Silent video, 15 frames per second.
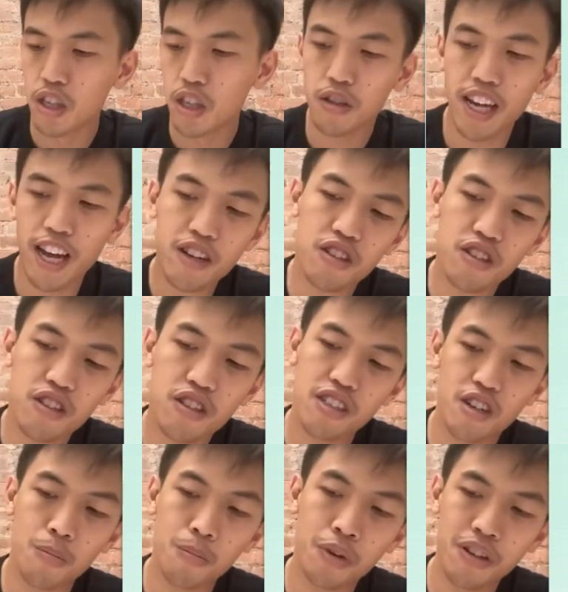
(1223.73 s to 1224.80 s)
you can
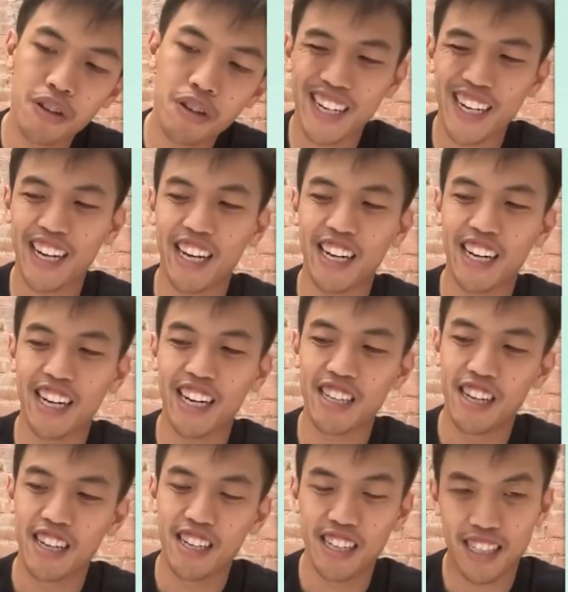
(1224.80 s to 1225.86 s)
actually communicate
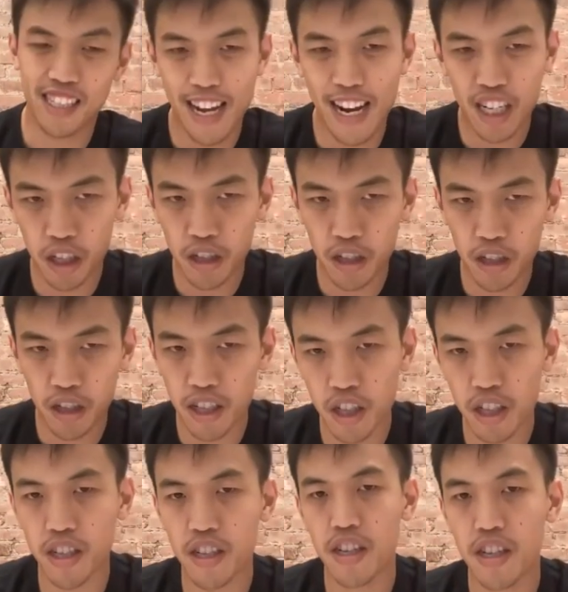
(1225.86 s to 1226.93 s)
the slashing
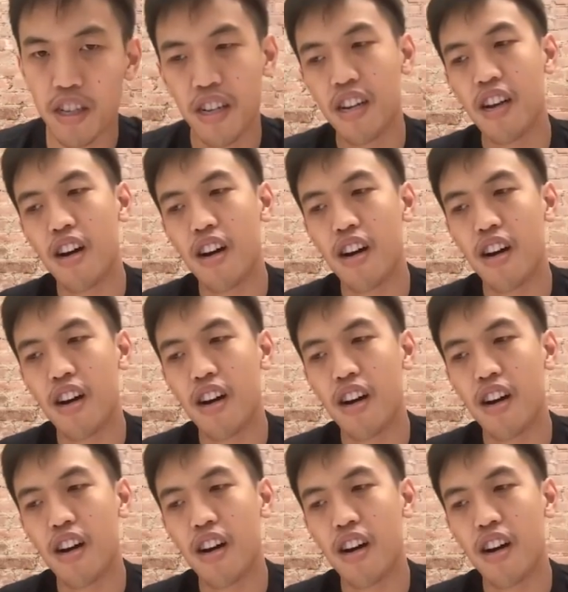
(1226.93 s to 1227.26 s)
condition